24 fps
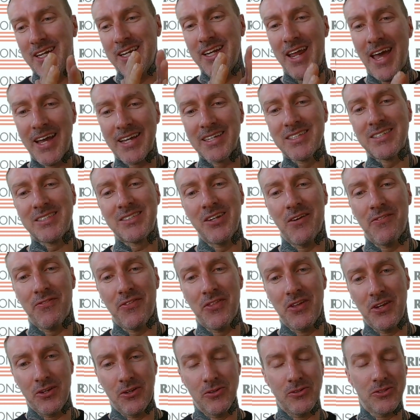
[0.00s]
and egg stuff
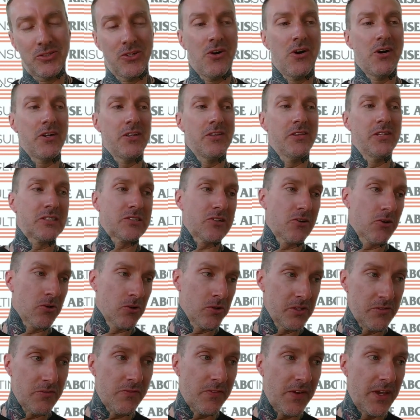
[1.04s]
that goes on in this
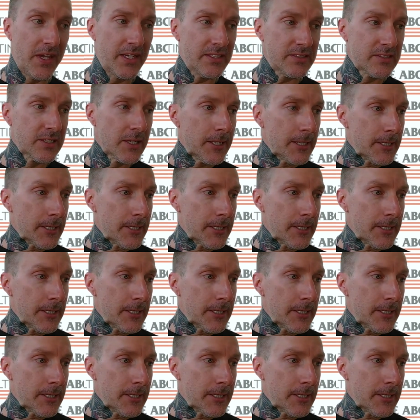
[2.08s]
early phase.